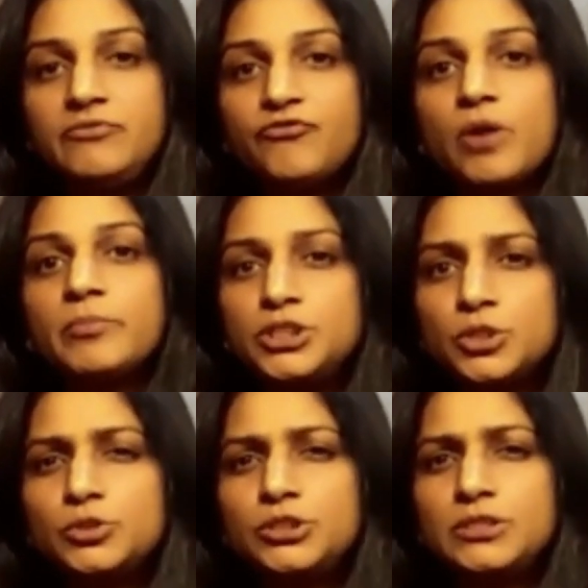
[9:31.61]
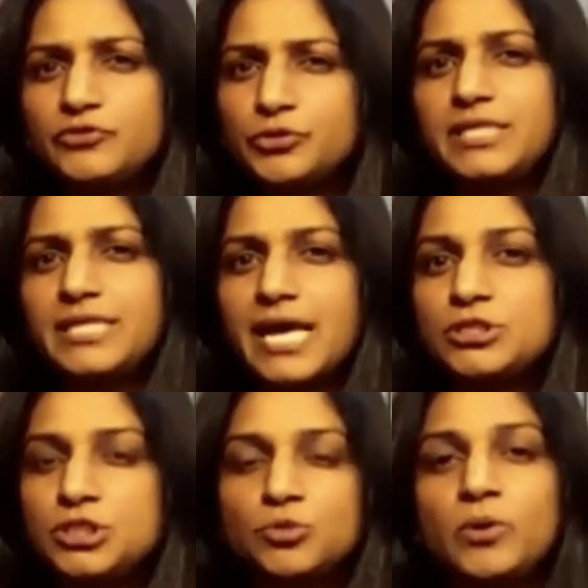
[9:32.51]
from a total of
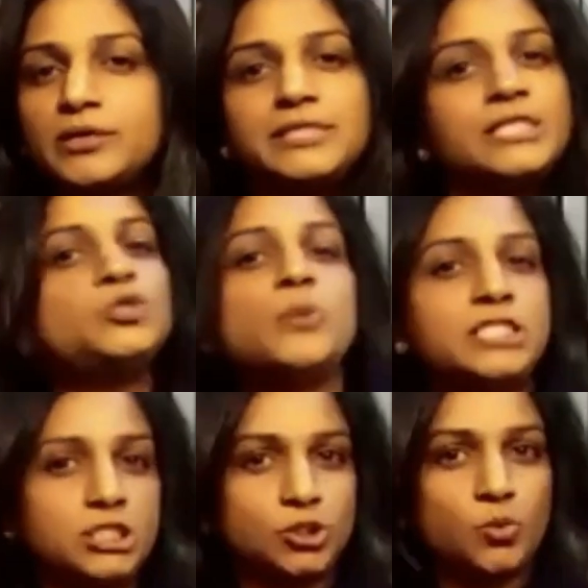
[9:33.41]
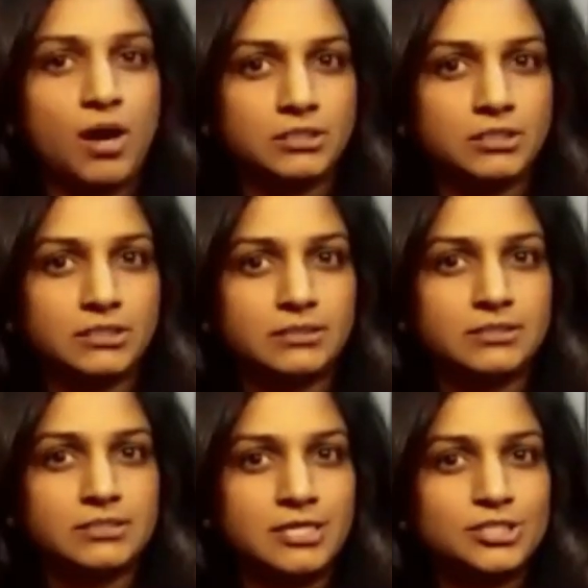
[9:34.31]
3,222 articles.